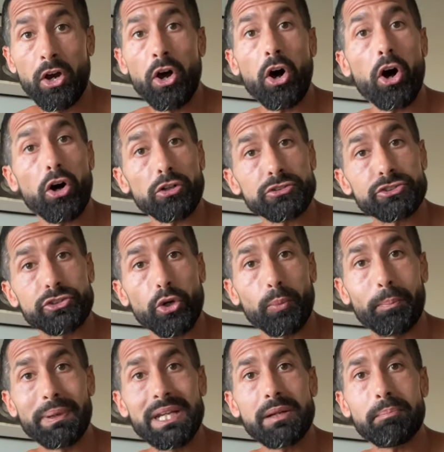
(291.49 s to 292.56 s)
Also
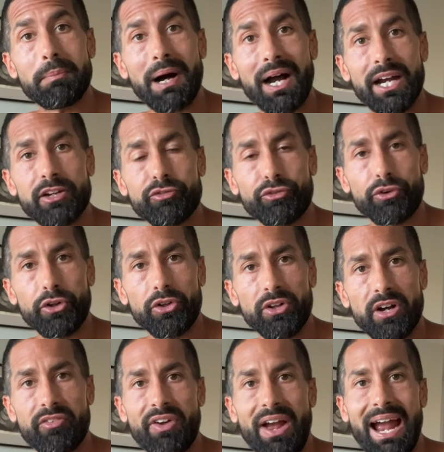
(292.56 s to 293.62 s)
be mindful
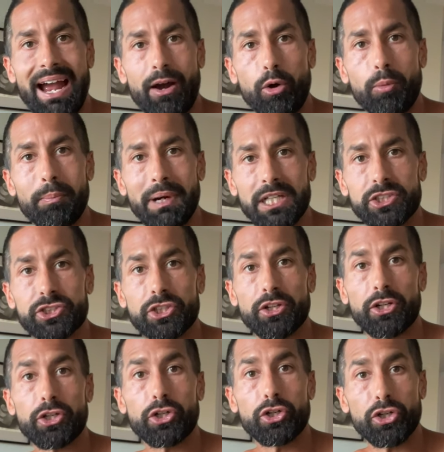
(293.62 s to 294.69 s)
of how much
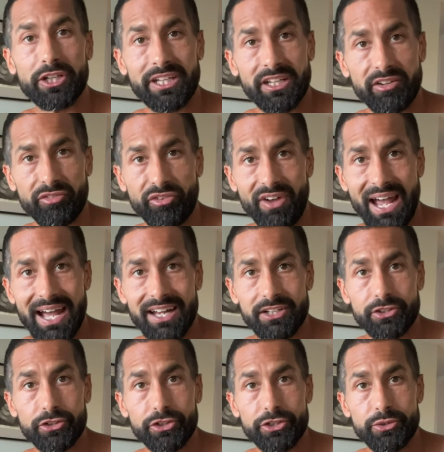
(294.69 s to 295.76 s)
cooking fat
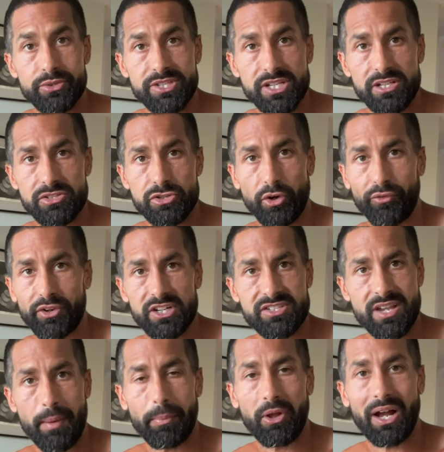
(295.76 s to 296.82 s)
you're using. So for
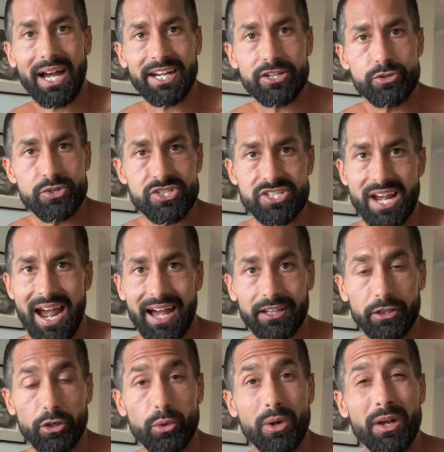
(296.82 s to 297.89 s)
example, I use
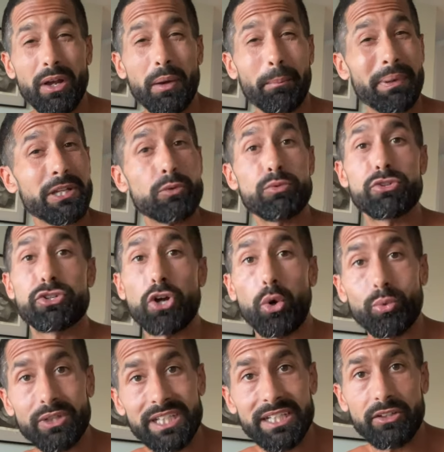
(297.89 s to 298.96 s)
tallow, but you
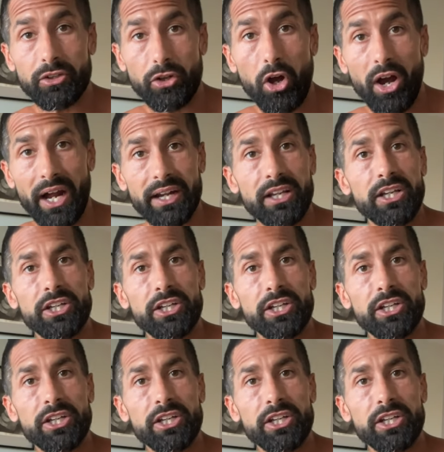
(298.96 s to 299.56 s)
don't need a lot.